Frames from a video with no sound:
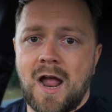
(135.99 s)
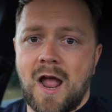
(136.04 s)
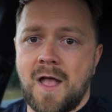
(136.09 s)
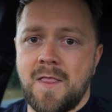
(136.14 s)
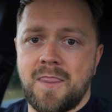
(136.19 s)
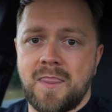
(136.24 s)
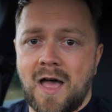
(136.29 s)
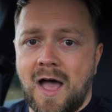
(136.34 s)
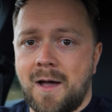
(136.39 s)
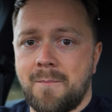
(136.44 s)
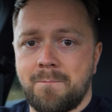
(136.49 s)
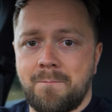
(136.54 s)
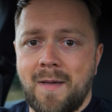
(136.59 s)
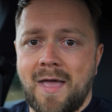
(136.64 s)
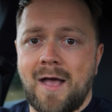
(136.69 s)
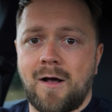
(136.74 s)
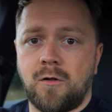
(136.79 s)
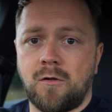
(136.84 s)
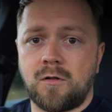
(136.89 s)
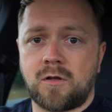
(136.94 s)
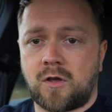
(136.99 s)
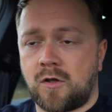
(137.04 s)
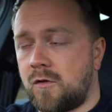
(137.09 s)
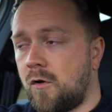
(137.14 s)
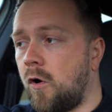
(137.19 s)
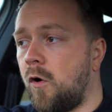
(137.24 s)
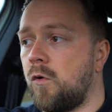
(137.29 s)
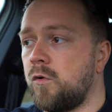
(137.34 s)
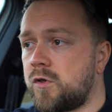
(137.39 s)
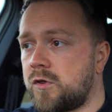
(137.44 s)
and that belt could
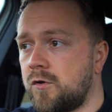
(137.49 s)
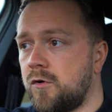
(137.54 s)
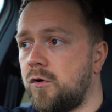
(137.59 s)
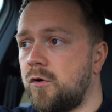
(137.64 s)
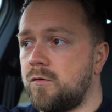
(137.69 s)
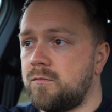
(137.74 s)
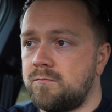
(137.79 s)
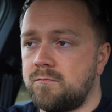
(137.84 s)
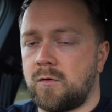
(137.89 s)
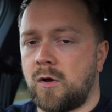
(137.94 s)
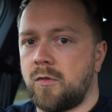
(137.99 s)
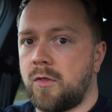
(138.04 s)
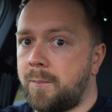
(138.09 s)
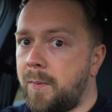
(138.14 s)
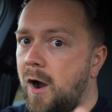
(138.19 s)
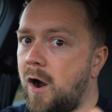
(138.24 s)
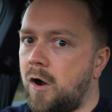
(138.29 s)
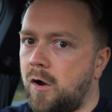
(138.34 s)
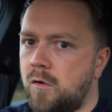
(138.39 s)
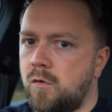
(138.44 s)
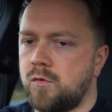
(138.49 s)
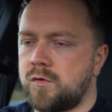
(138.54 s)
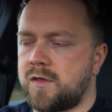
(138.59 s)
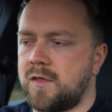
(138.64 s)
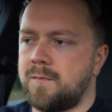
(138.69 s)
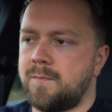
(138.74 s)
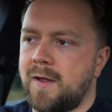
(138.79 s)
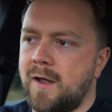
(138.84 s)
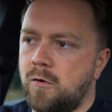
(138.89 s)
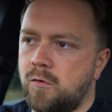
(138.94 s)
also, well, the particles
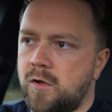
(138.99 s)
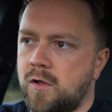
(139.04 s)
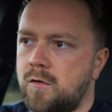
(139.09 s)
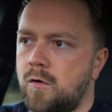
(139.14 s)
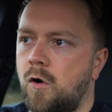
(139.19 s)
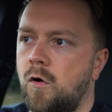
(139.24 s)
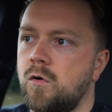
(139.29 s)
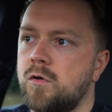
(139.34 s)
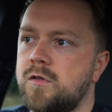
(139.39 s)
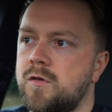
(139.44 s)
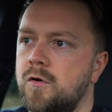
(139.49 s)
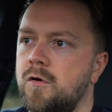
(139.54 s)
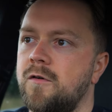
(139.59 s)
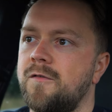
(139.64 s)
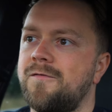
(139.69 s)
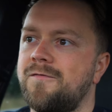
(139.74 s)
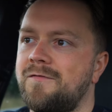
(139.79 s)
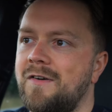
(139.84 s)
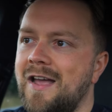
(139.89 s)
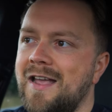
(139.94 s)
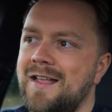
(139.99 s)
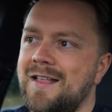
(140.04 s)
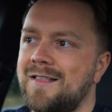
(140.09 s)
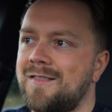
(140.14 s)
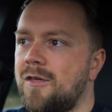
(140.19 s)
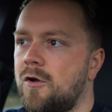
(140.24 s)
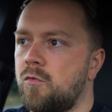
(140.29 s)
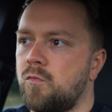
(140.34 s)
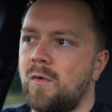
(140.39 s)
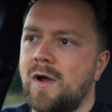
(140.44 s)
of the belt could also
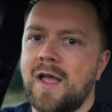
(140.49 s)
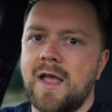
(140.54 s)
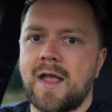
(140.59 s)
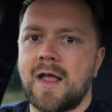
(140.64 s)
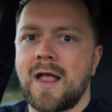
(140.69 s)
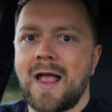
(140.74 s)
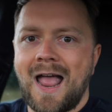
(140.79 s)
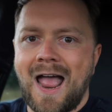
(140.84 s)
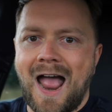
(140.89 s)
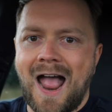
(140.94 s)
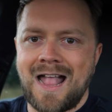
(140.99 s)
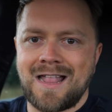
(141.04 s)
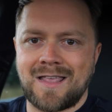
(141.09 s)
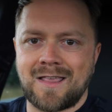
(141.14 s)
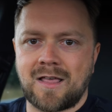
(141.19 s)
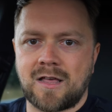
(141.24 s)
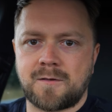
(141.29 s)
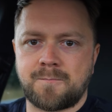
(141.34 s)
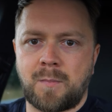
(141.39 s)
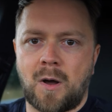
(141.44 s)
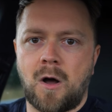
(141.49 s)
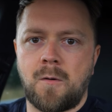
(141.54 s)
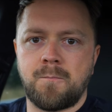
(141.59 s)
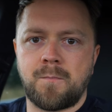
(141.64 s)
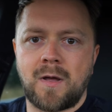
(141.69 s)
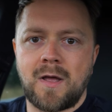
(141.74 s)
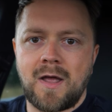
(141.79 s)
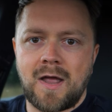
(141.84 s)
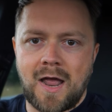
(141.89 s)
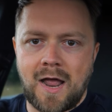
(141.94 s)
find their way into this
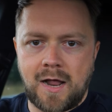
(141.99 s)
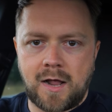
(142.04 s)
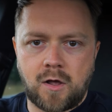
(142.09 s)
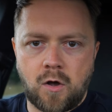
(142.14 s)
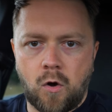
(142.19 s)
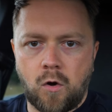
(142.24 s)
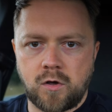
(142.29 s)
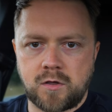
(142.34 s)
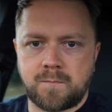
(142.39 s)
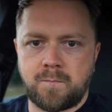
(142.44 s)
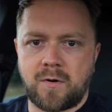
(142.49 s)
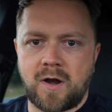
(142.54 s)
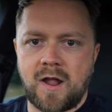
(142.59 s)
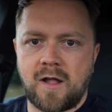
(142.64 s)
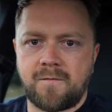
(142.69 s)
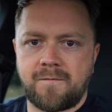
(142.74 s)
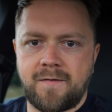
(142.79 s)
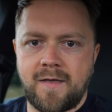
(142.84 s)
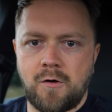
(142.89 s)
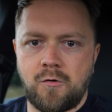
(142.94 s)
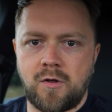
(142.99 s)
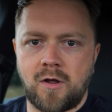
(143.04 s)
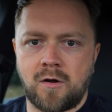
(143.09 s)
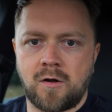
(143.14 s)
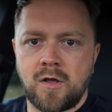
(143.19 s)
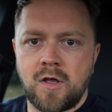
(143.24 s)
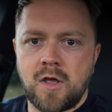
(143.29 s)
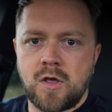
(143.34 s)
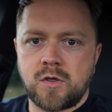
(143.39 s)
pump and cause brake failure.